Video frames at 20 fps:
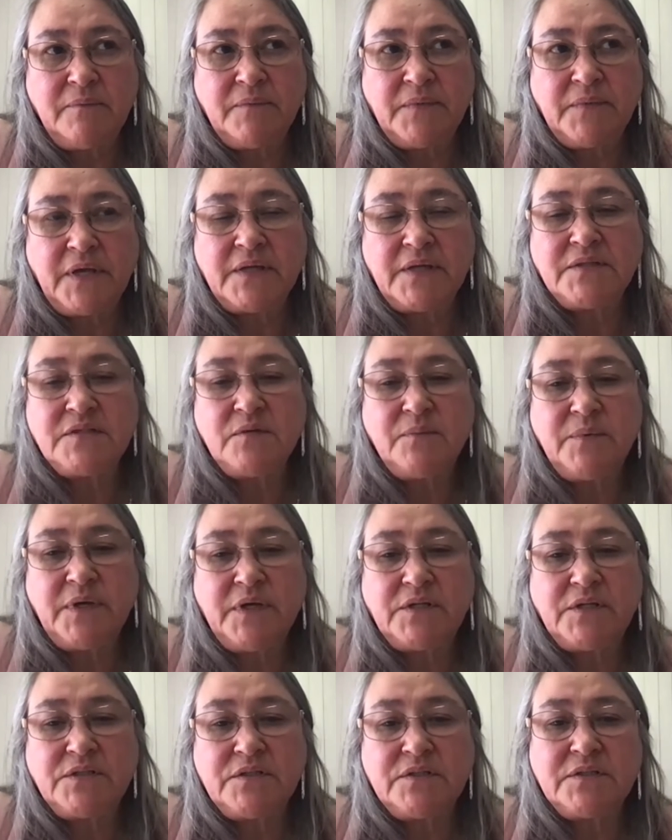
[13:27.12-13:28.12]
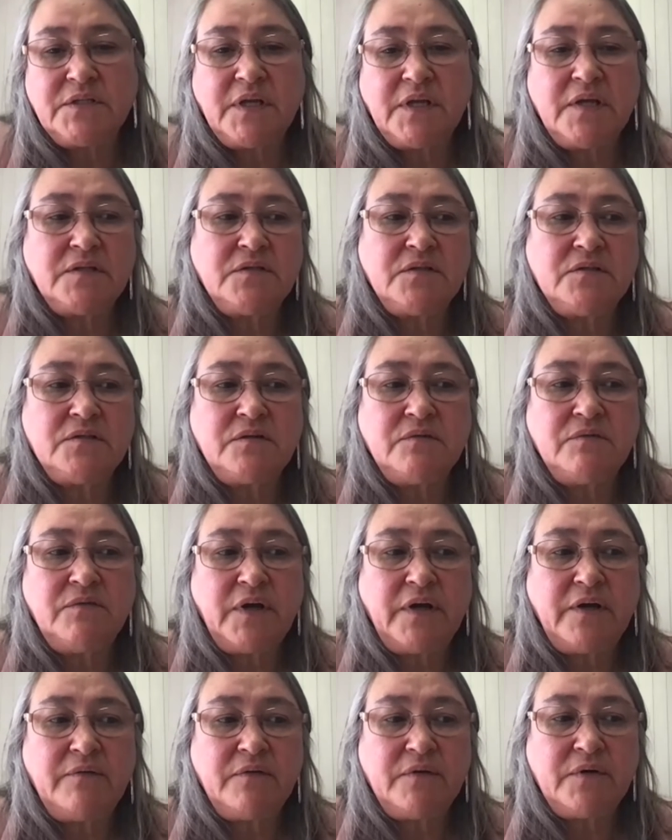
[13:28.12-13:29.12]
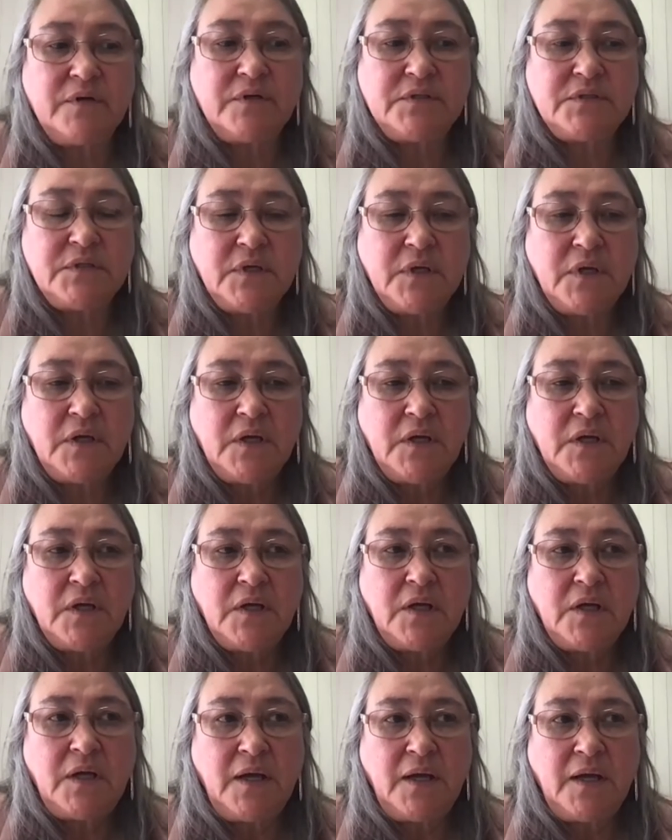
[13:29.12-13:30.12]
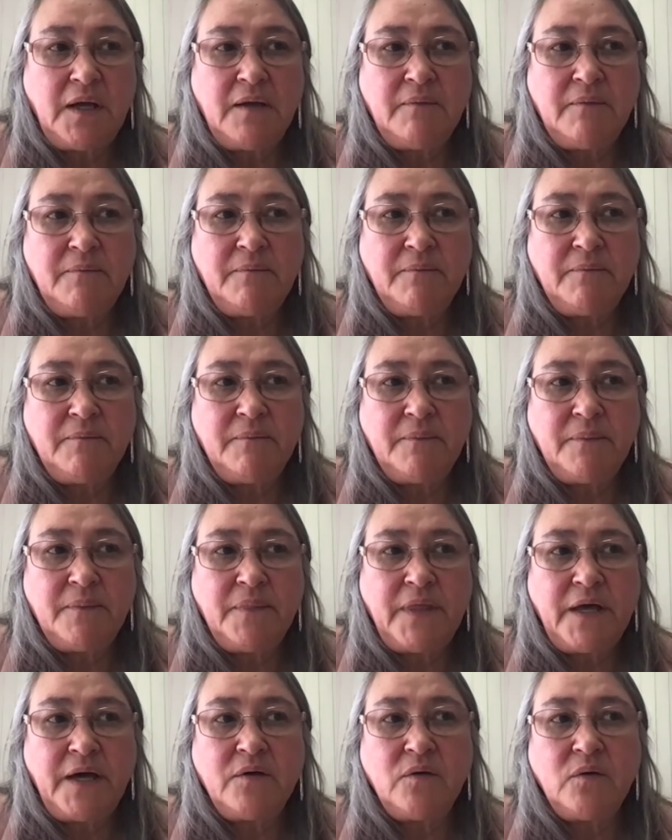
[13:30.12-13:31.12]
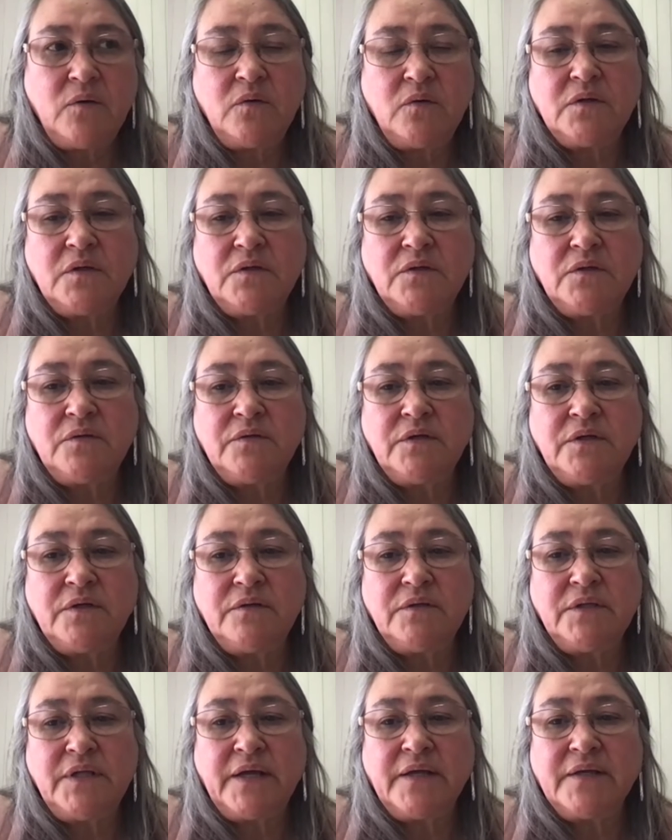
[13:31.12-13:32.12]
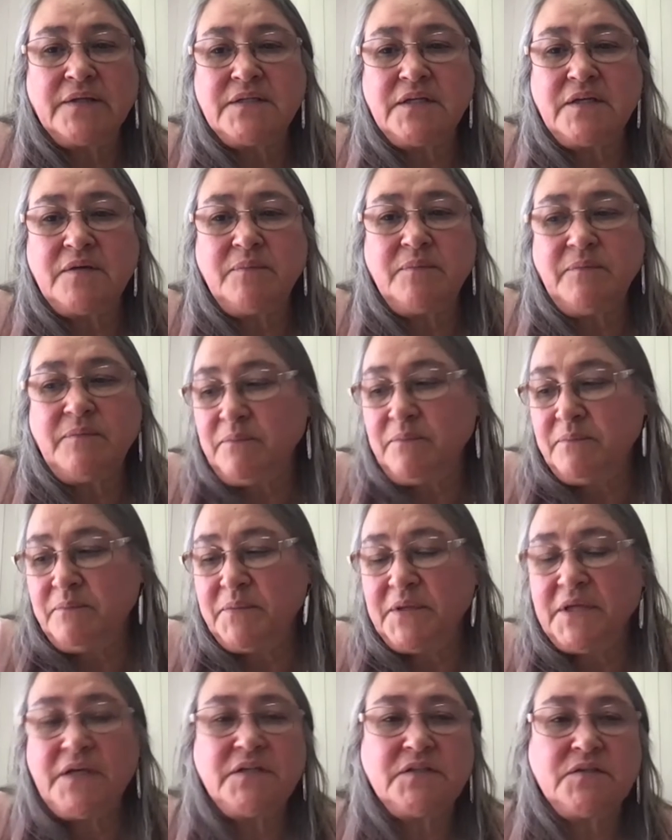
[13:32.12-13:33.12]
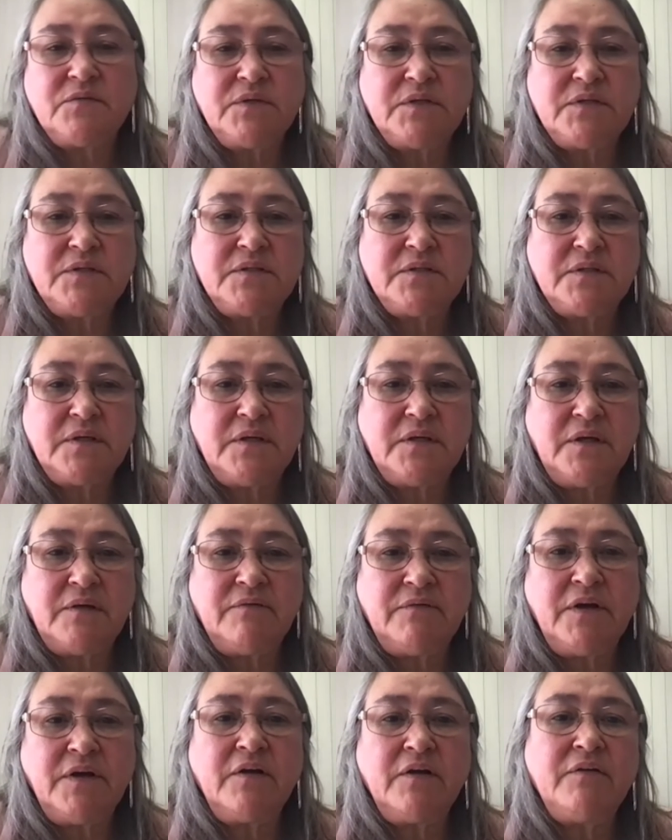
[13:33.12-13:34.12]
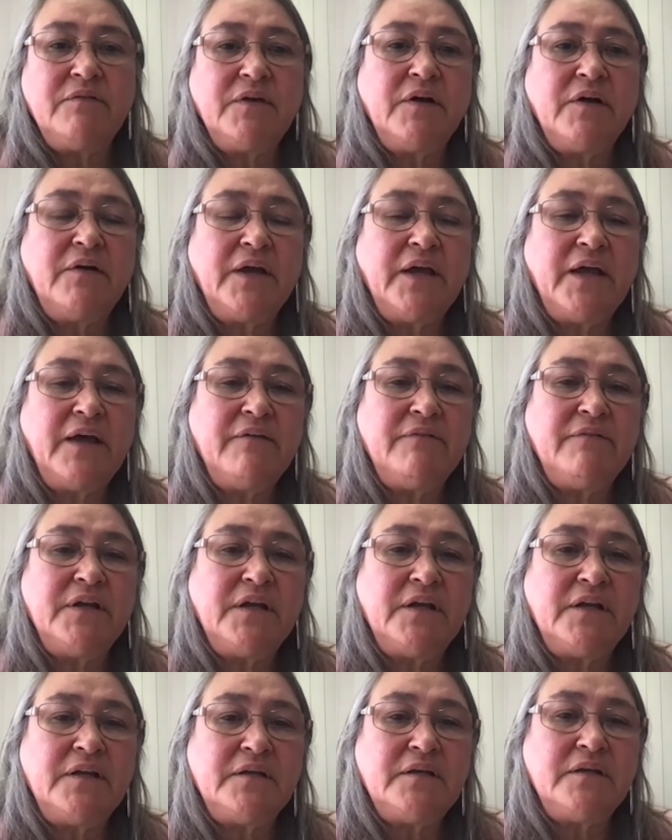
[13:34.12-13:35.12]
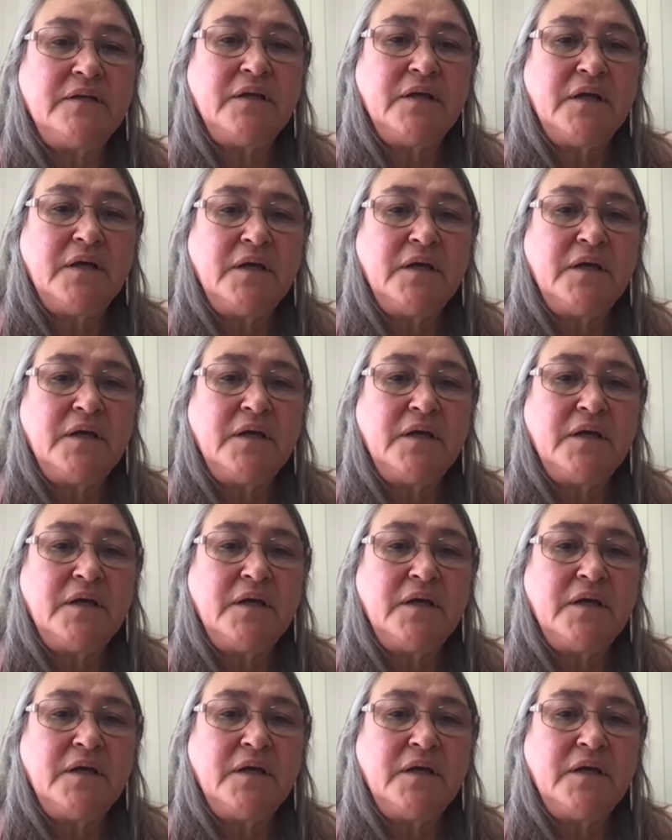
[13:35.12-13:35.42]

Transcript: cancer patients, cancer survivors, that whole colonial legacy piece was very, very evident